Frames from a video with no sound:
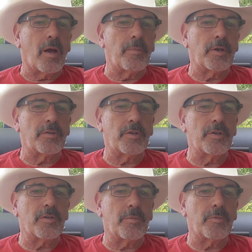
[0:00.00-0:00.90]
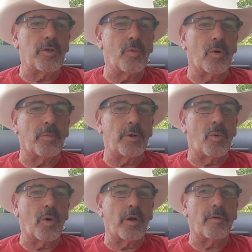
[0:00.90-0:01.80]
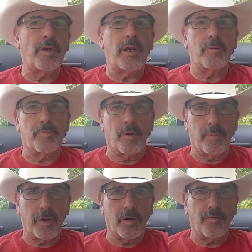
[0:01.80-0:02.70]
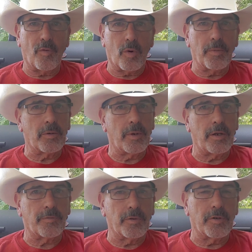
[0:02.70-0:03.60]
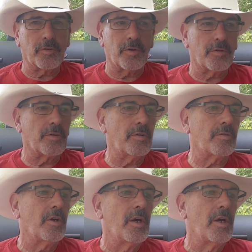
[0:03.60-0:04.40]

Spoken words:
because it is something that you want to be aware of and prepare for. Be ready for this. This